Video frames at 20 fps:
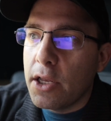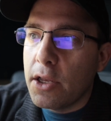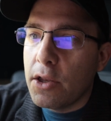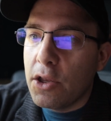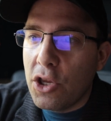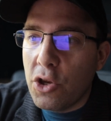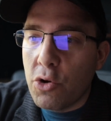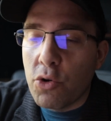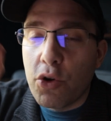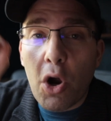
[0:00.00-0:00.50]

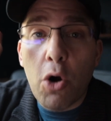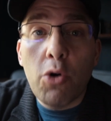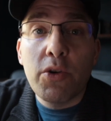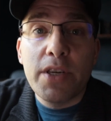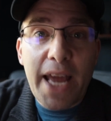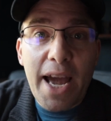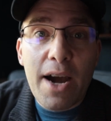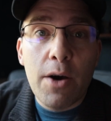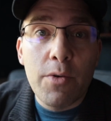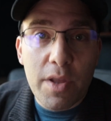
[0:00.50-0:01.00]
you go
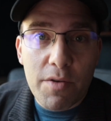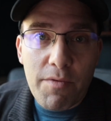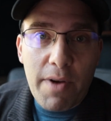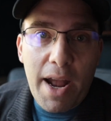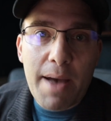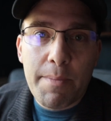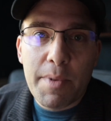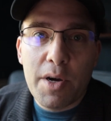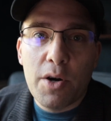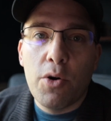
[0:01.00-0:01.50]
down the
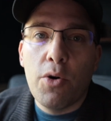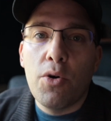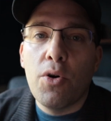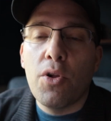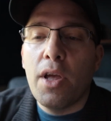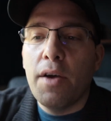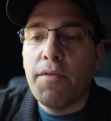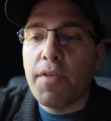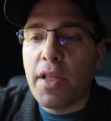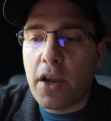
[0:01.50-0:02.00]
rabbit
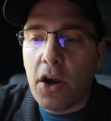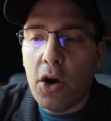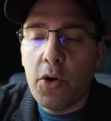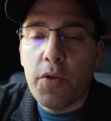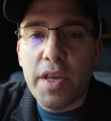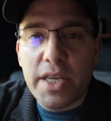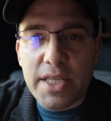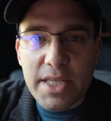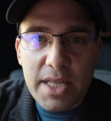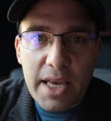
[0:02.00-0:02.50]
hole of like, oh,
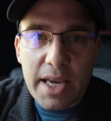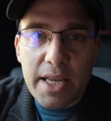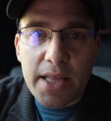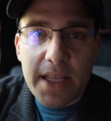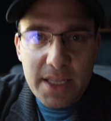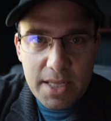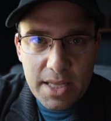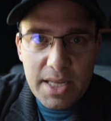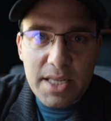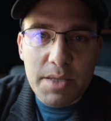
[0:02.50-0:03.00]
this
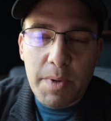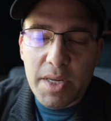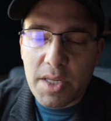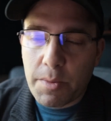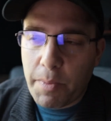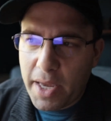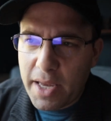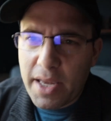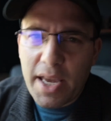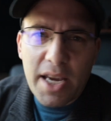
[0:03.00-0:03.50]
must
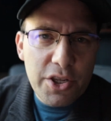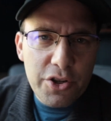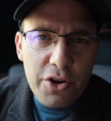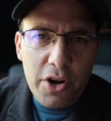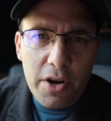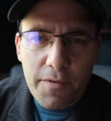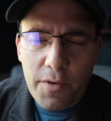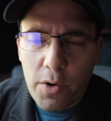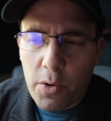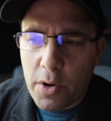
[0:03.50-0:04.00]
be it. Yeah, sure,
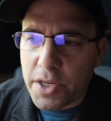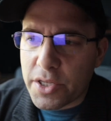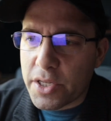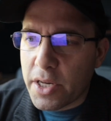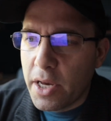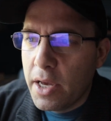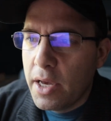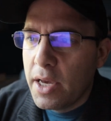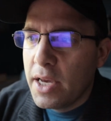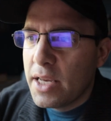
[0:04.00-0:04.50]
of course.
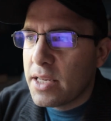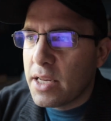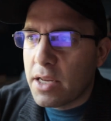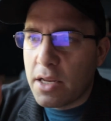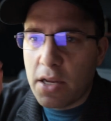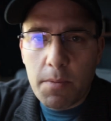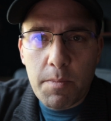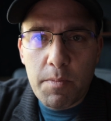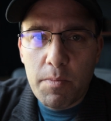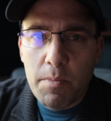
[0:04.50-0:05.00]

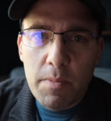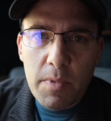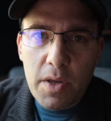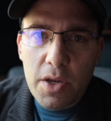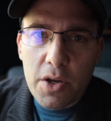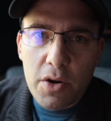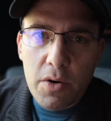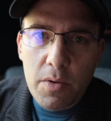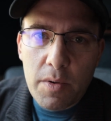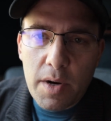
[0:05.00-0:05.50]

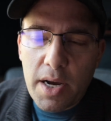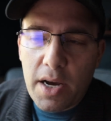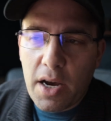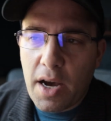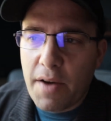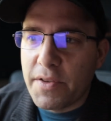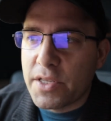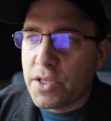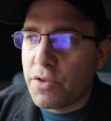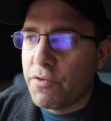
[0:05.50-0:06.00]

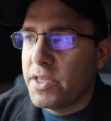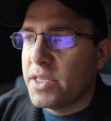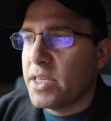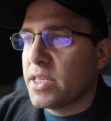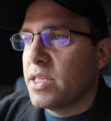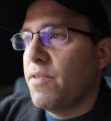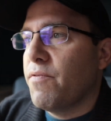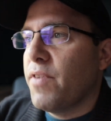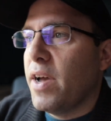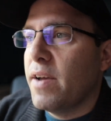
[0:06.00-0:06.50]
Office
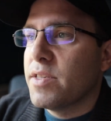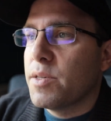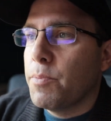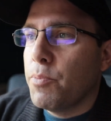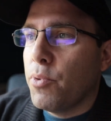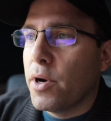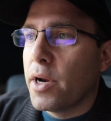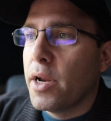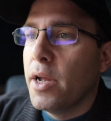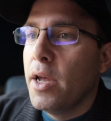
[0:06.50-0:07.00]
365
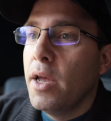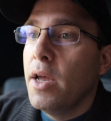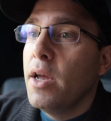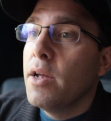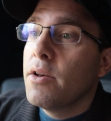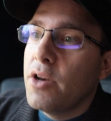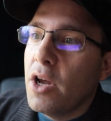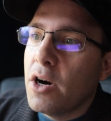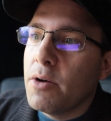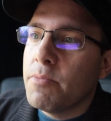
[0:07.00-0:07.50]
support.
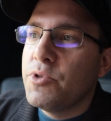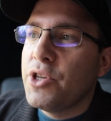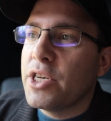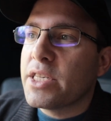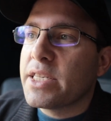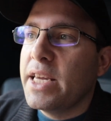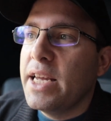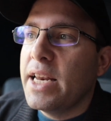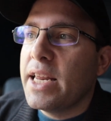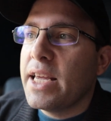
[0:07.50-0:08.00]
No,
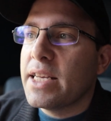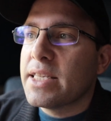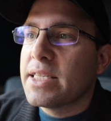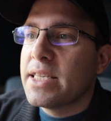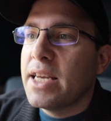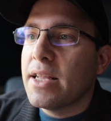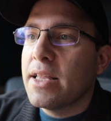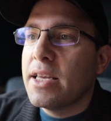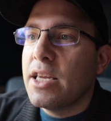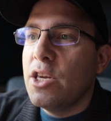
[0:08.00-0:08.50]
just kidding. It's
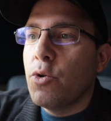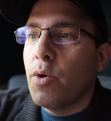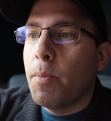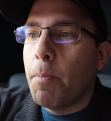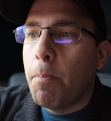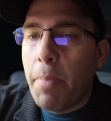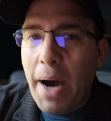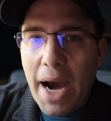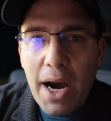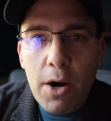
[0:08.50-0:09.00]
telling you
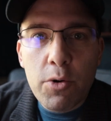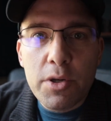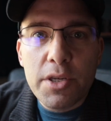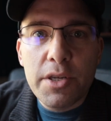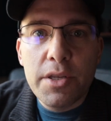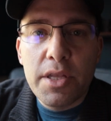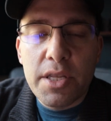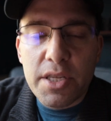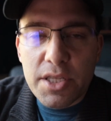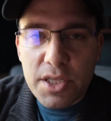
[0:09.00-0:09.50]
about
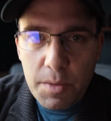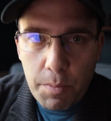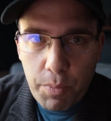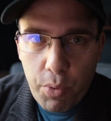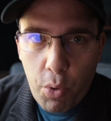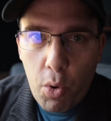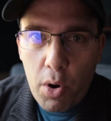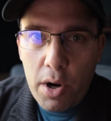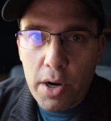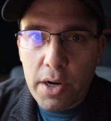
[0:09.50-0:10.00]
the
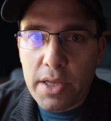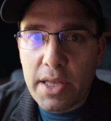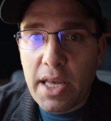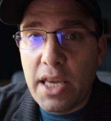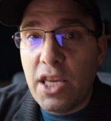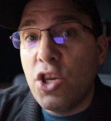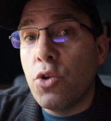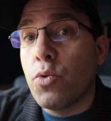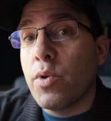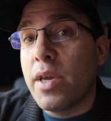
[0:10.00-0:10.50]
support
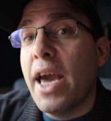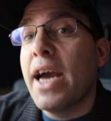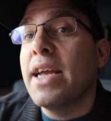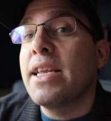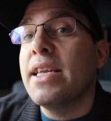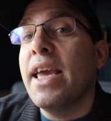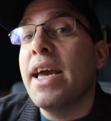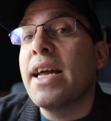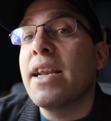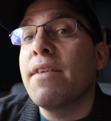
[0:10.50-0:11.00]
that you
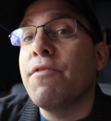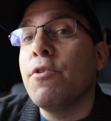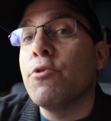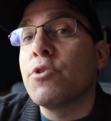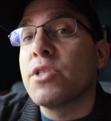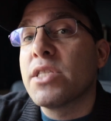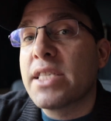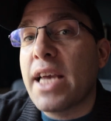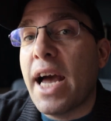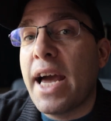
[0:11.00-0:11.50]
can get if you
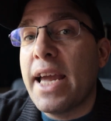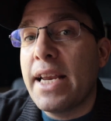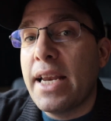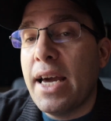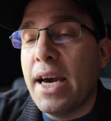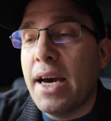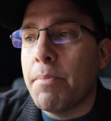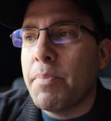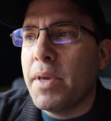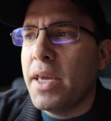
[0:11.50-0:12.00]
sign
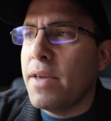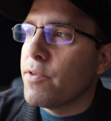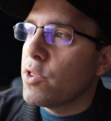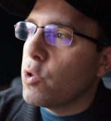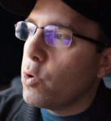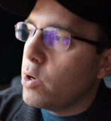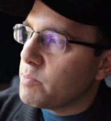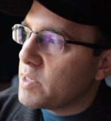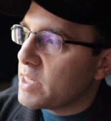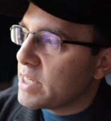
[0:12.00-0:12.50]
up. Even
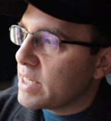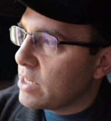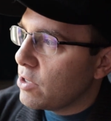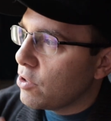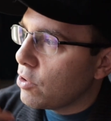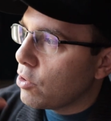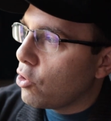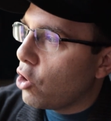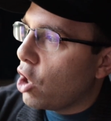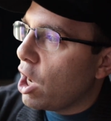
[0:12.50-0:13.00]
though I'm
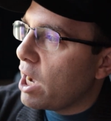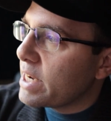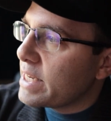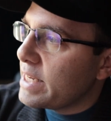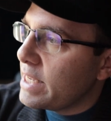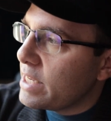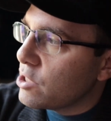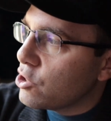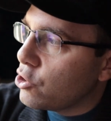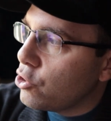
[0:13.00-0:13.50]
still logged
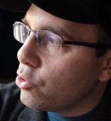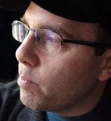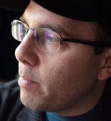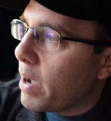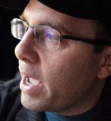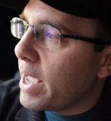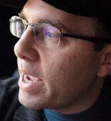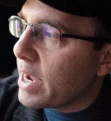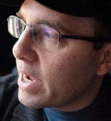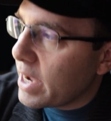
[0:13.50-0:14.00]
into
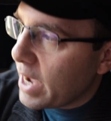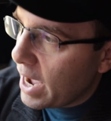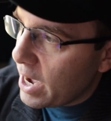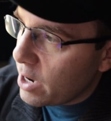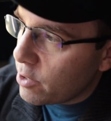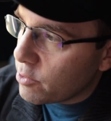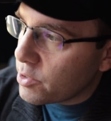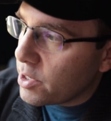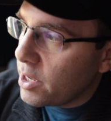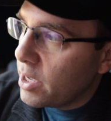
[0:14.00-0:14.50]
my
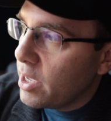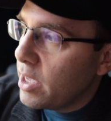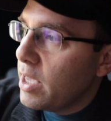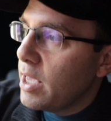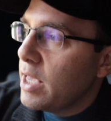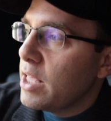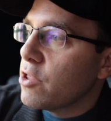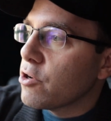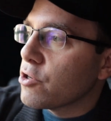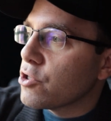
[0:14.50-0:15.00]
account,
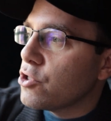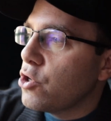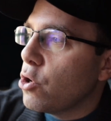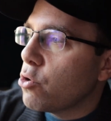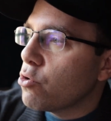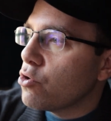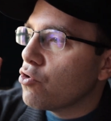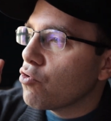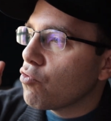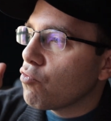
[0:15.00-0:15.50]
there's
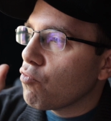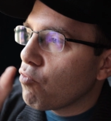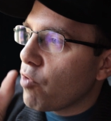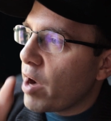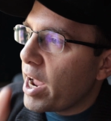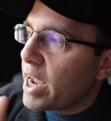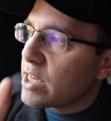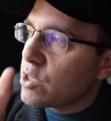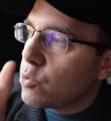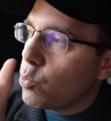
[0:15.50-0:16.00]
no
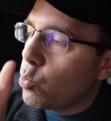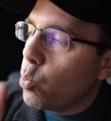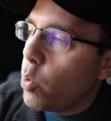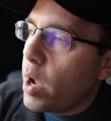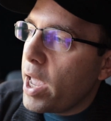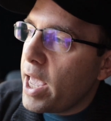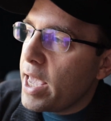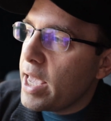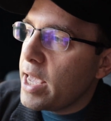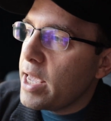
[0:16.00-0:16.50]
direct
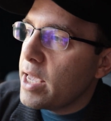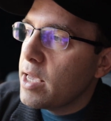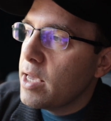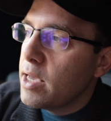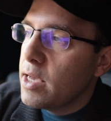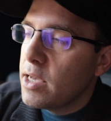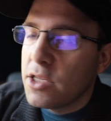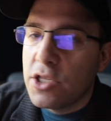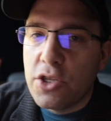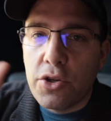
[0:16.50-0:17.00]
way
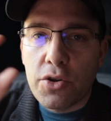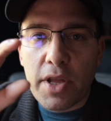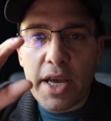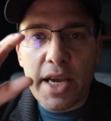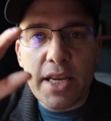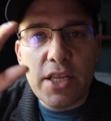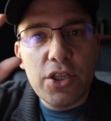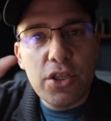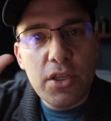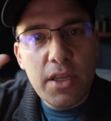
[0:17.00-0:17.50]
to
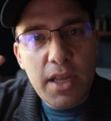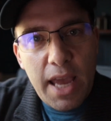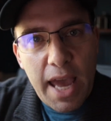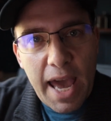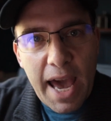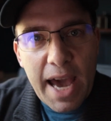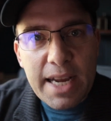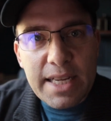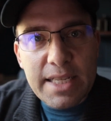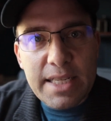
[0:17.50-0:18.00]
like
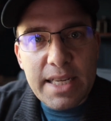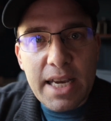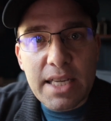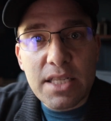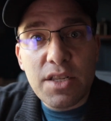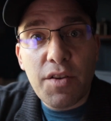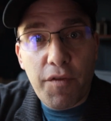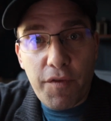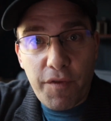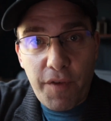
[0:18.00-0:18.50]

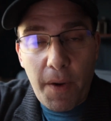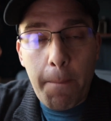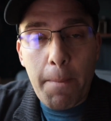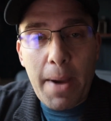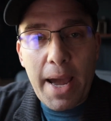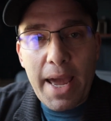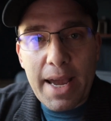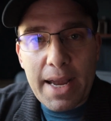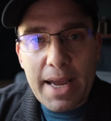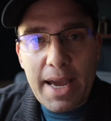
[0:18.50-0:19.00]
access from
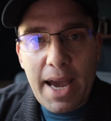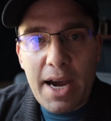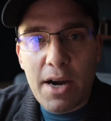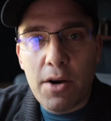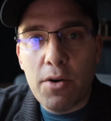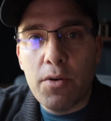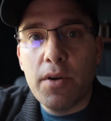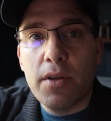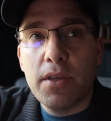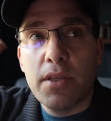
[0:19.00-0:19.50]
my
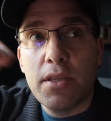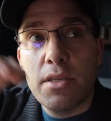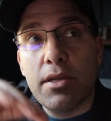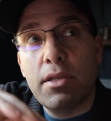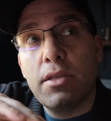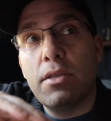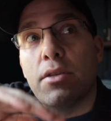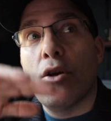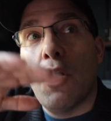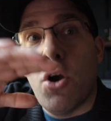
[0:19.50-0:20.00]
account
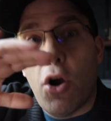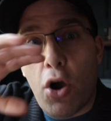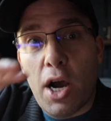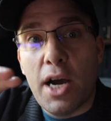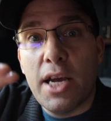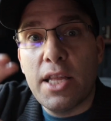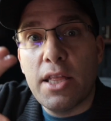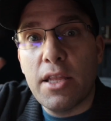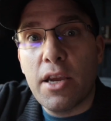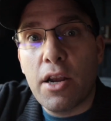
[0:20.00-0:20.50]

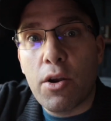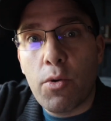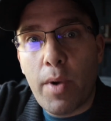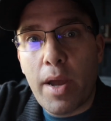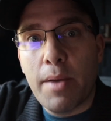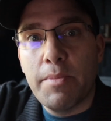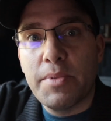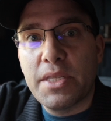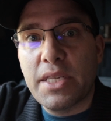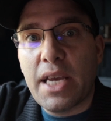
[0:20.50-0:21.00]
on their
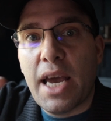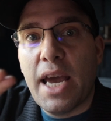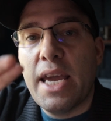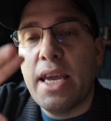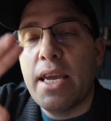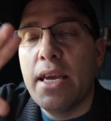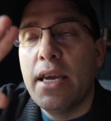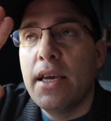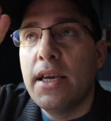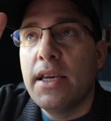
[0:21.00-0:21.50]
website
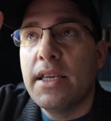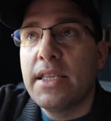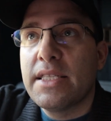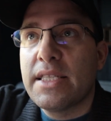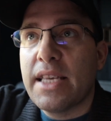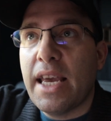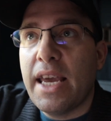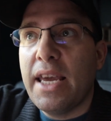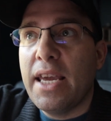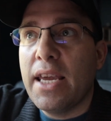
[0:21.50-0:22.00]

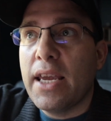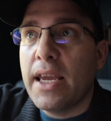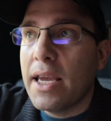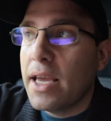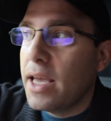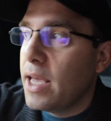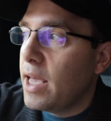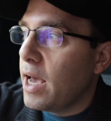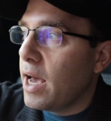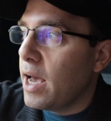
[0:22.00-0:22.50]
saying,
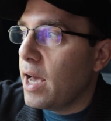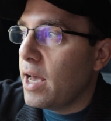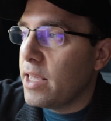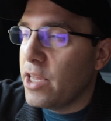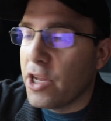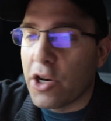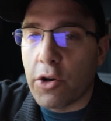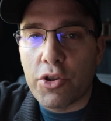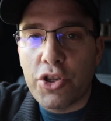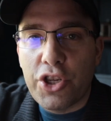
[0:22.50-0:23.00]

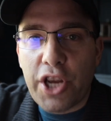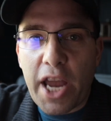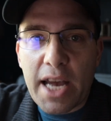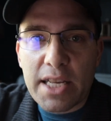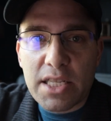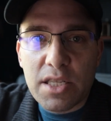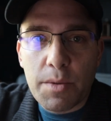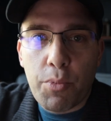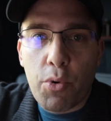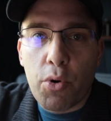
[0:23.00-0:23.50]

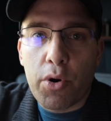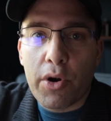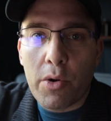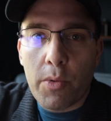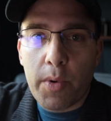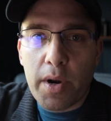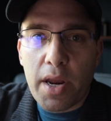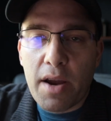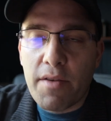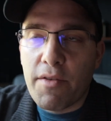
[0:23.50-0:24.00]
chat support or
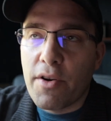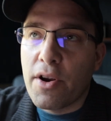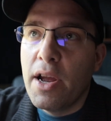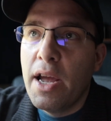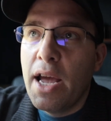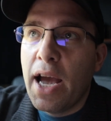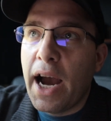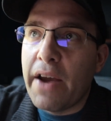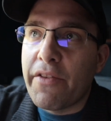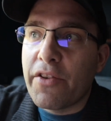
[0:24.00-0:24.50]
whatever.
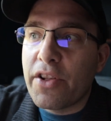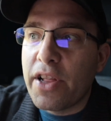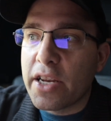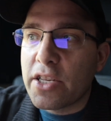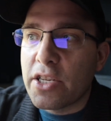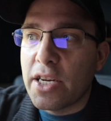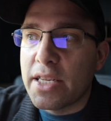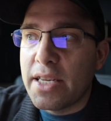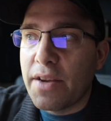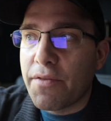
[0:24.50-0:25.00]
I've
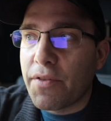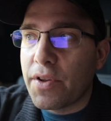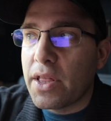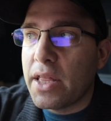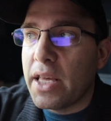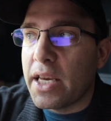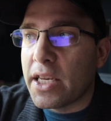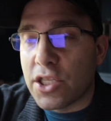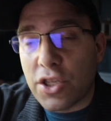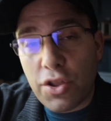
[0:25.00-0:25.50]
clicked on different
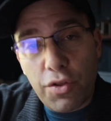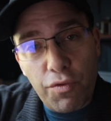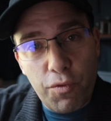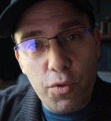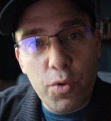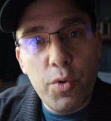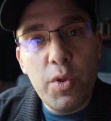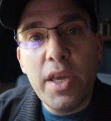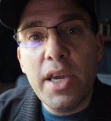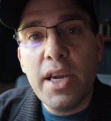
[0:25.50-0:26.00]
things
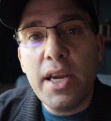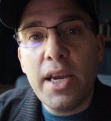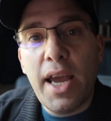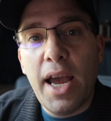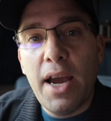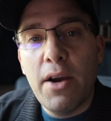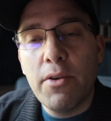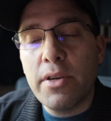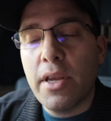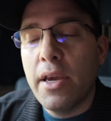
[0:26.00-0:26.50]
through the
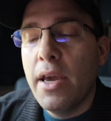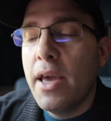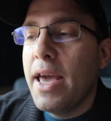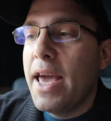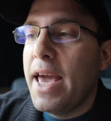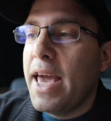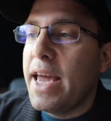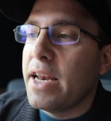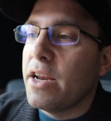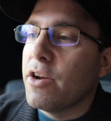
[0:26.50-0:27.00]
account,
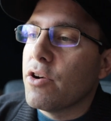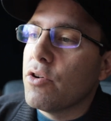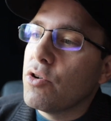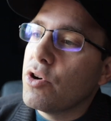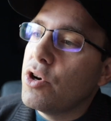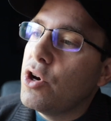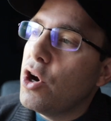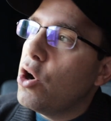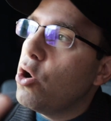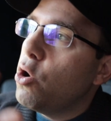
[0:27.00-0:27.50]
and it'll
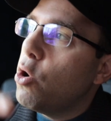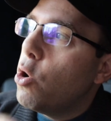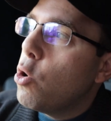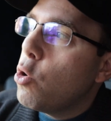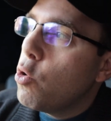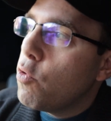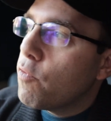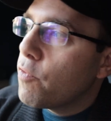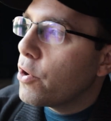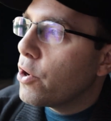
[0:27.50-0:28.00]
go
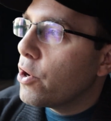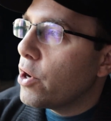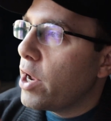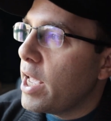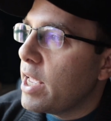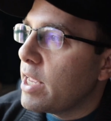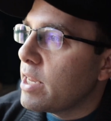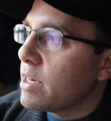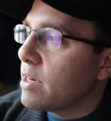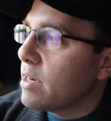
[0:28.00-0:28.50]
over
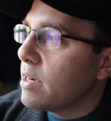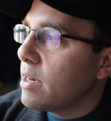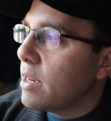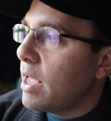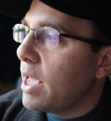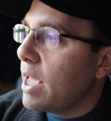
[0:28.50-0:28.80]
and